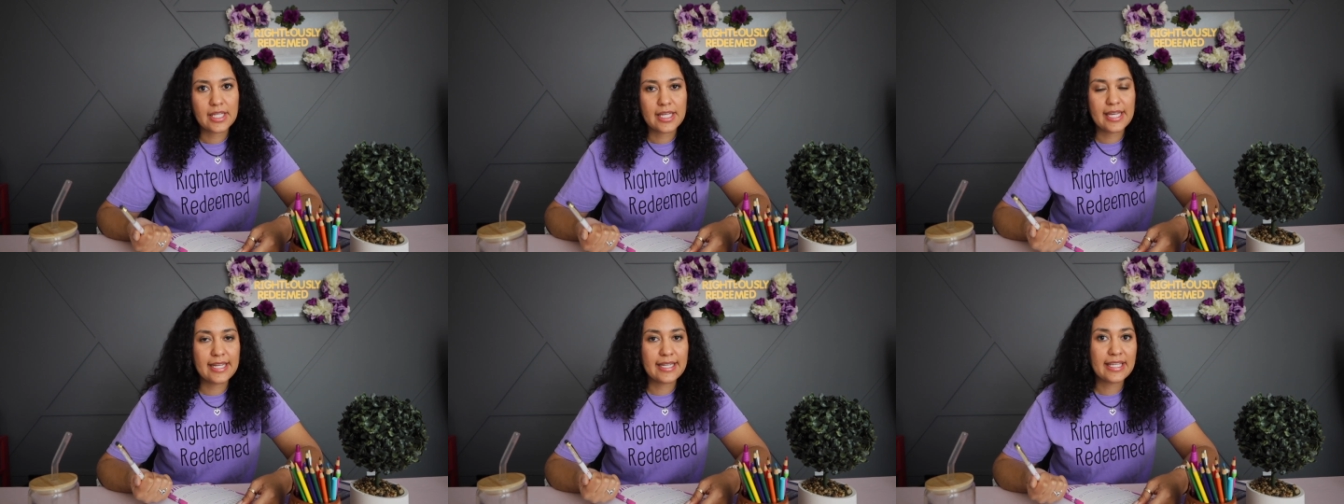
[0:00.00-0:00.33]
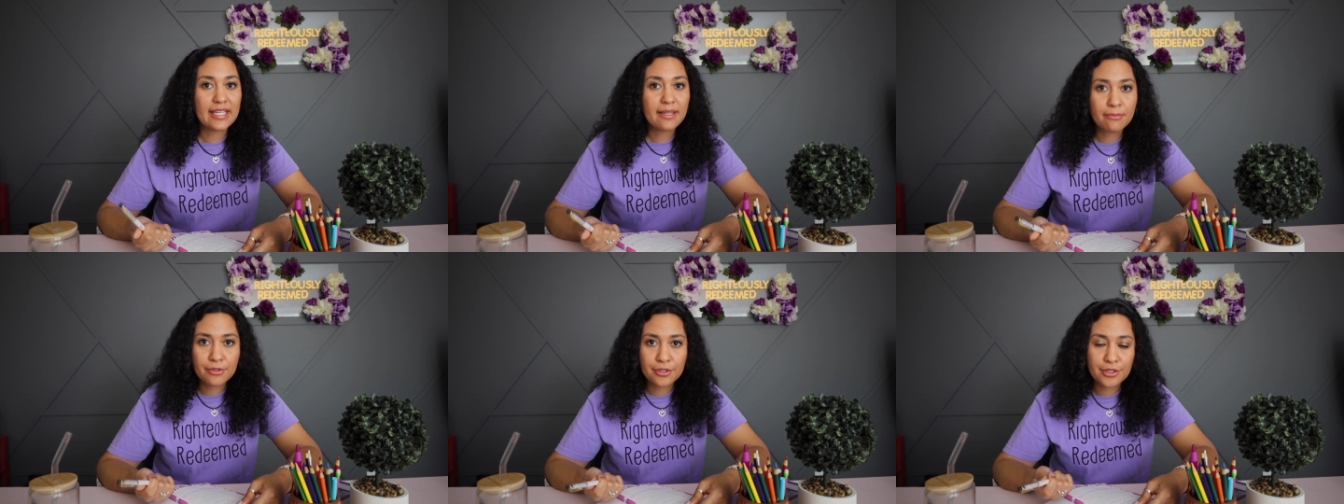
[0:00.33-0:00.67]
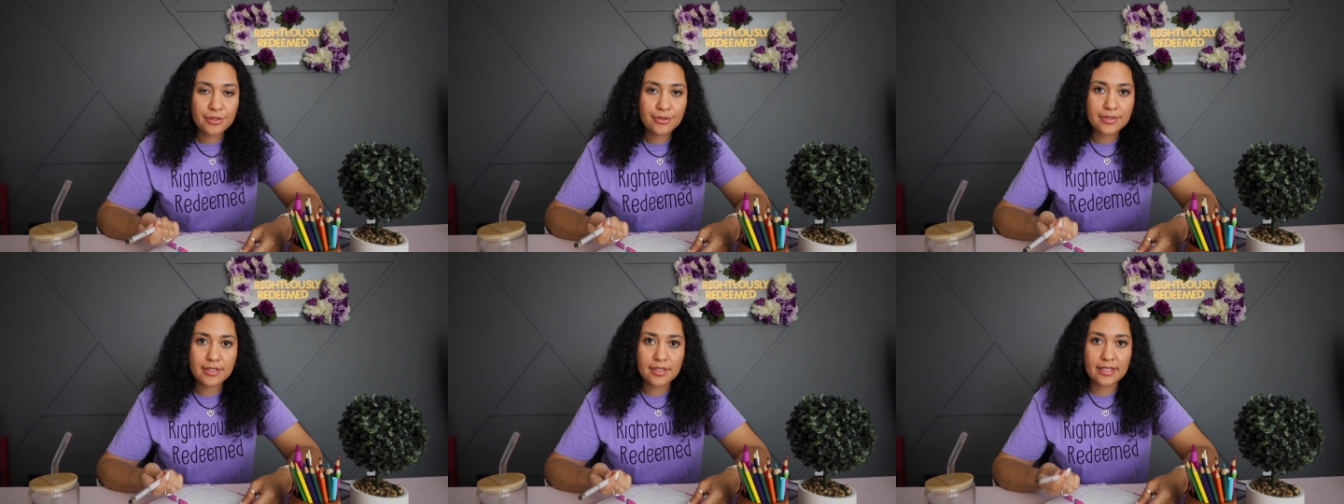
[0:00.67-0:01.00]
In
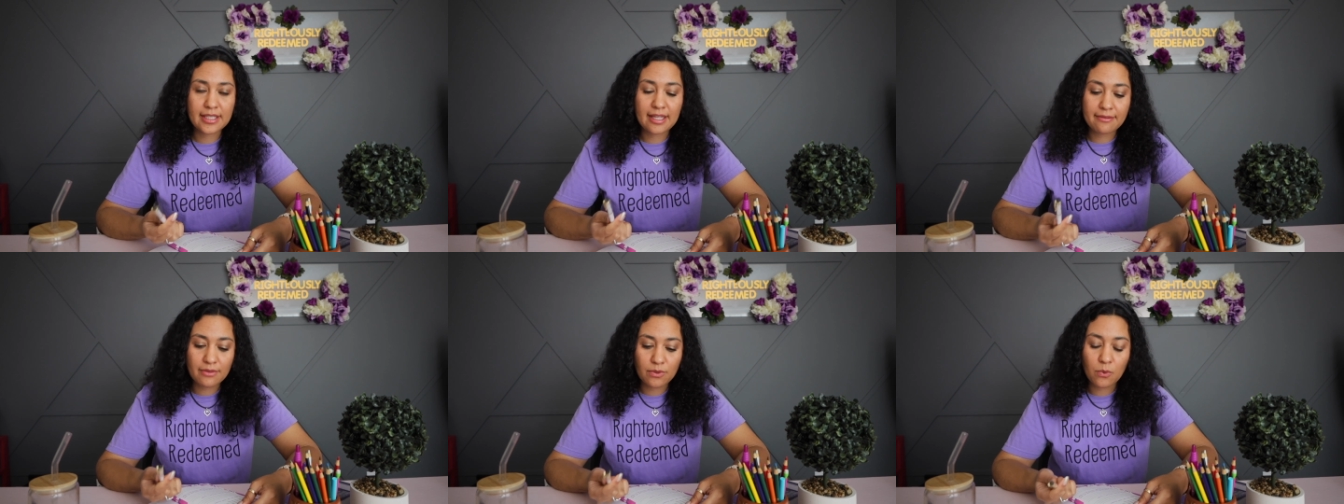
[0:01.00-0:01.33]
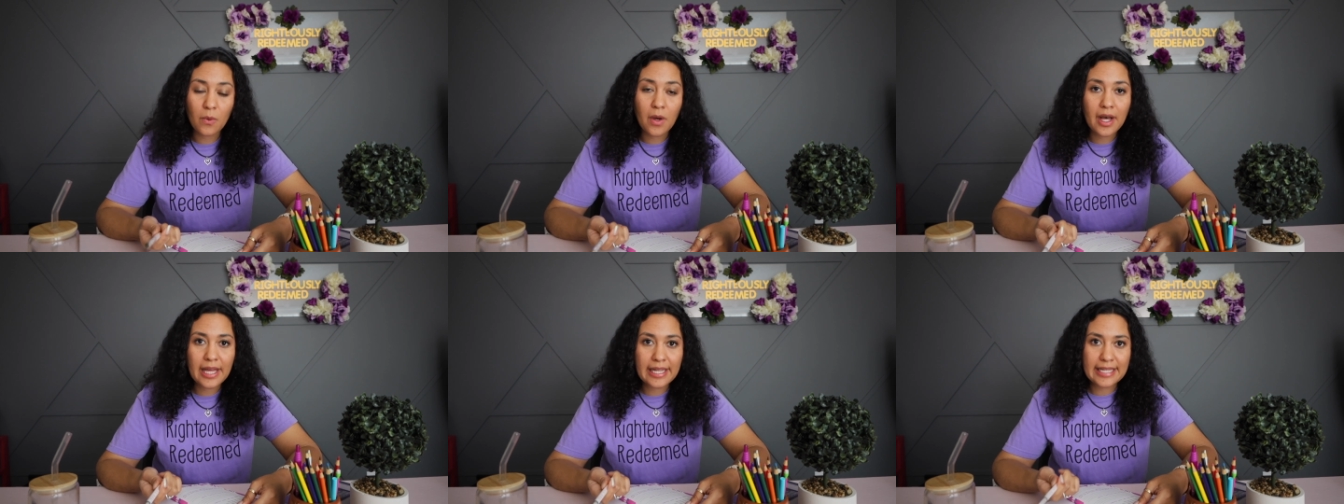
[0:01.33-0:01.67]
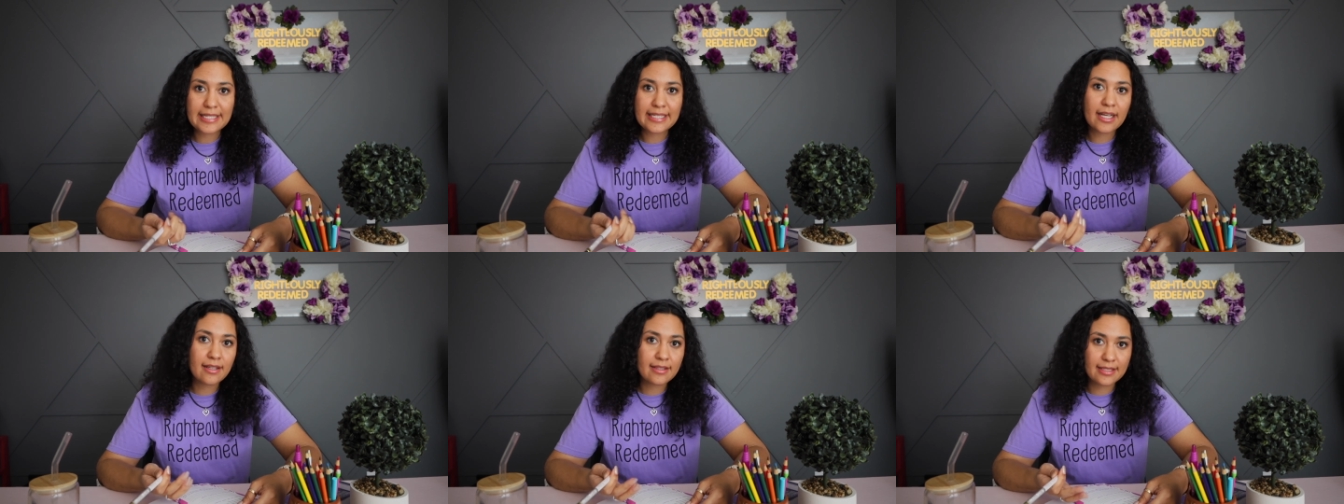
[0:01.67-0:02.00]
Hebrews 11:1
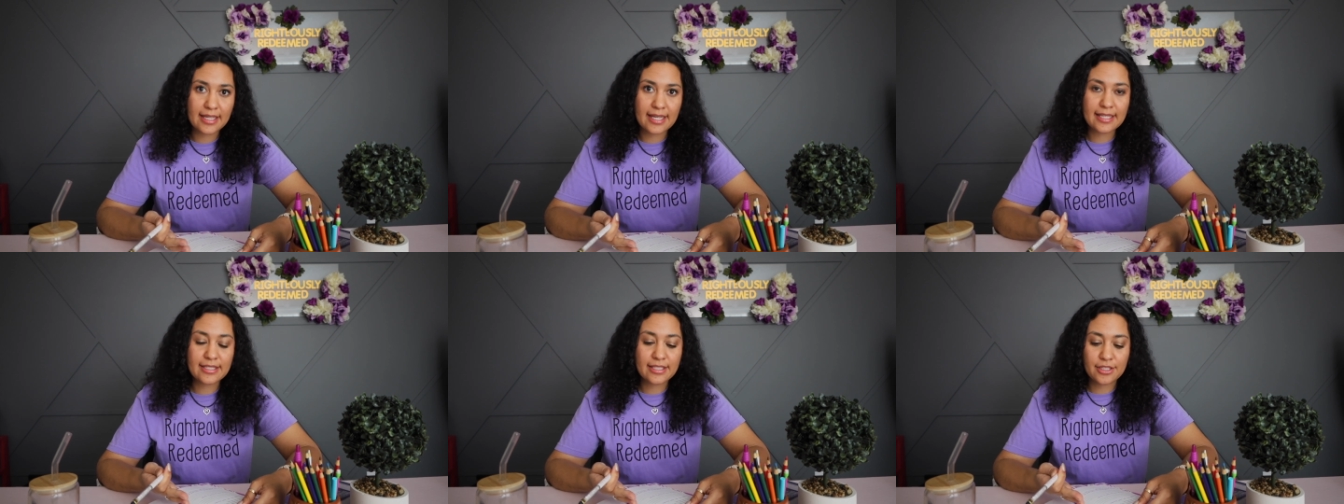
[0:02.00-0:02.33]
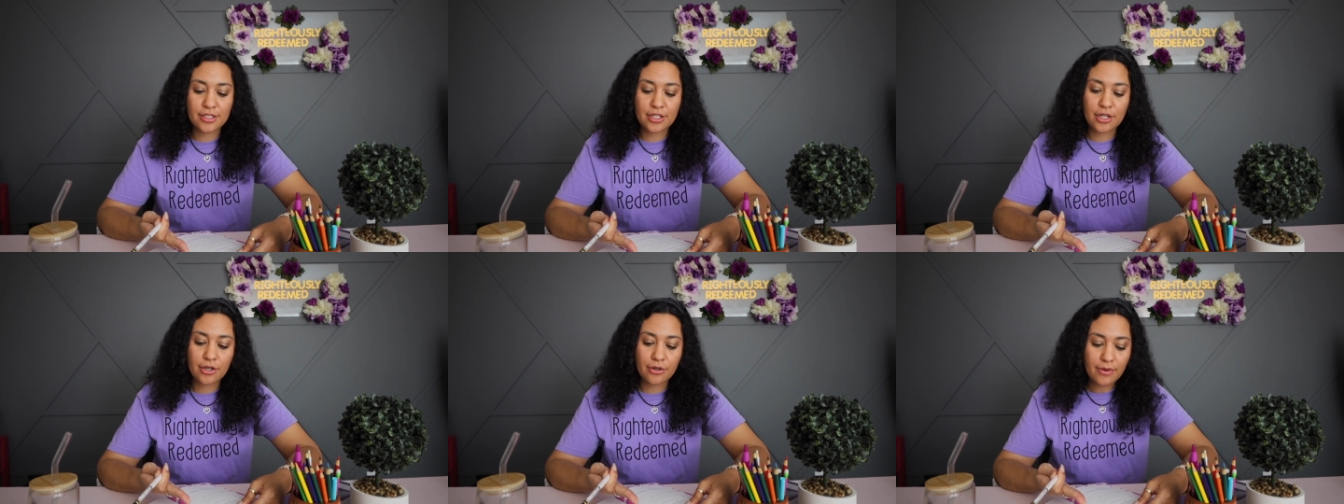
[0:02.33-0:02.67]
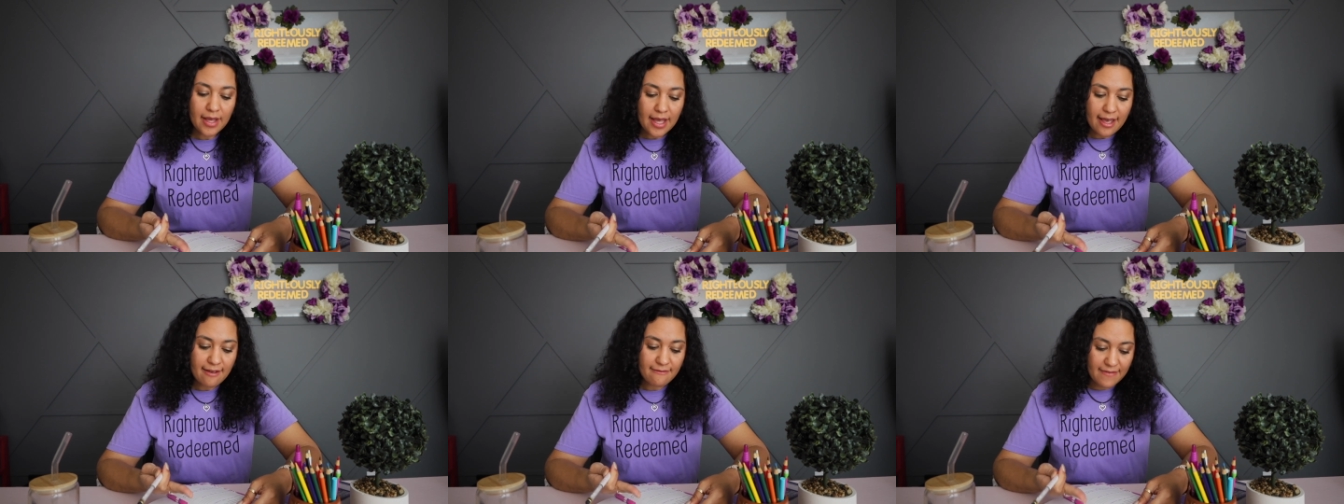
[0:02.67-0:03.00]
it tells us, you know,